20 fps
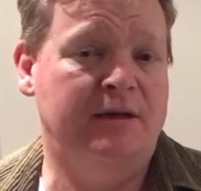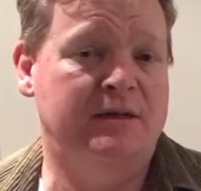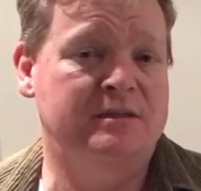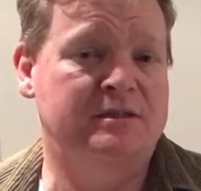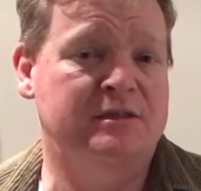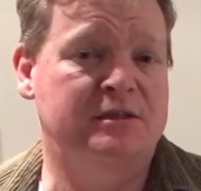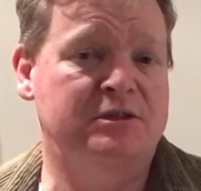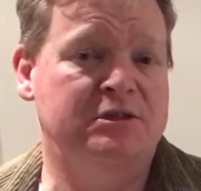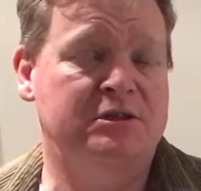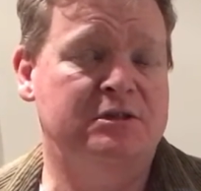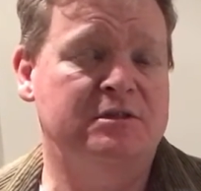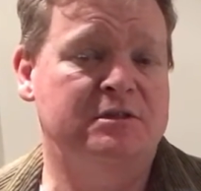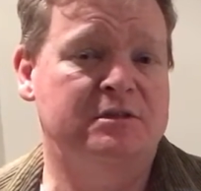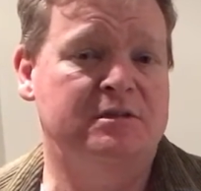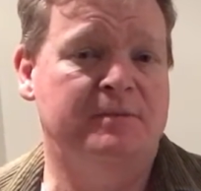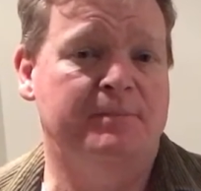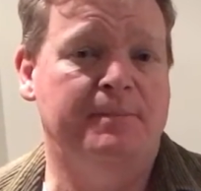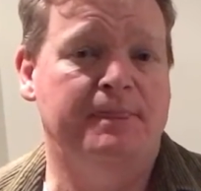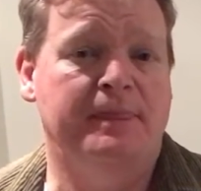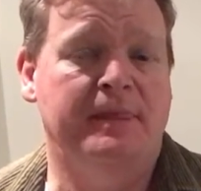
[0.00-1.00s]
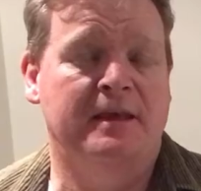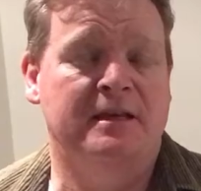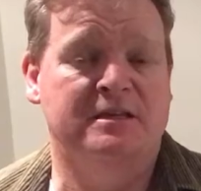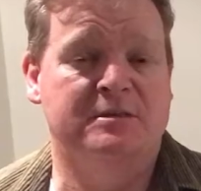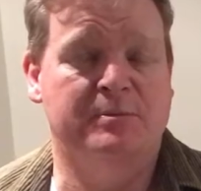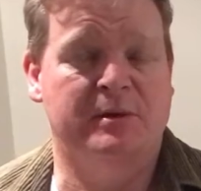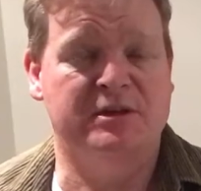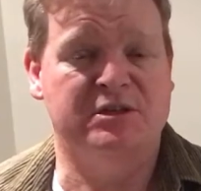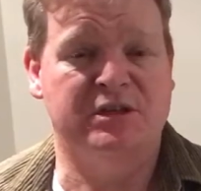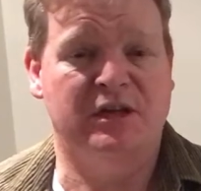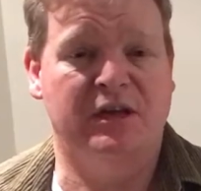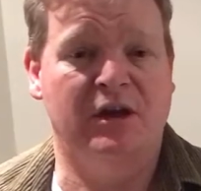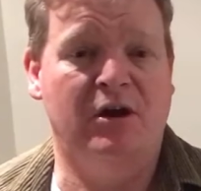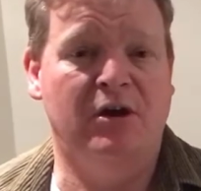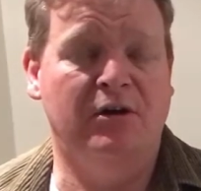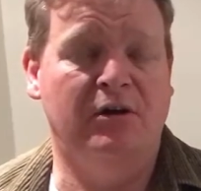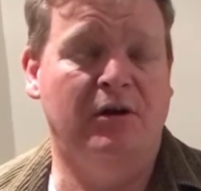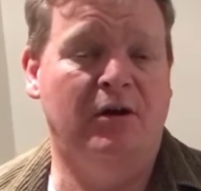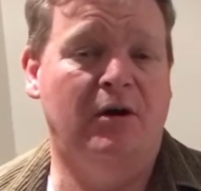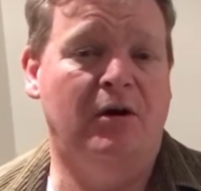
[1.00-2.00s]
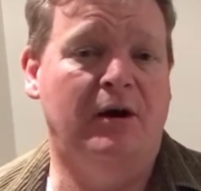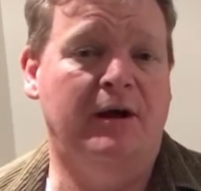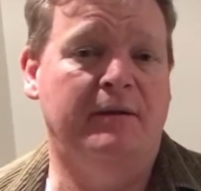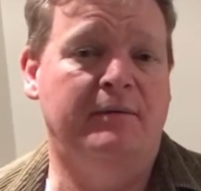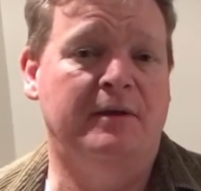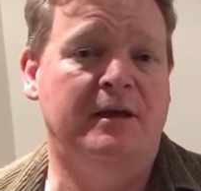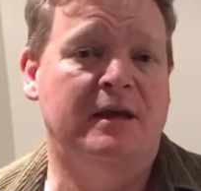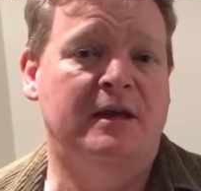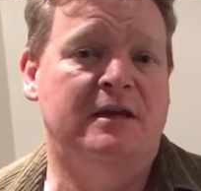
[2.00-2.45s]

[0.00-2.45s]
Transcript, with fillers: decisions, especially online.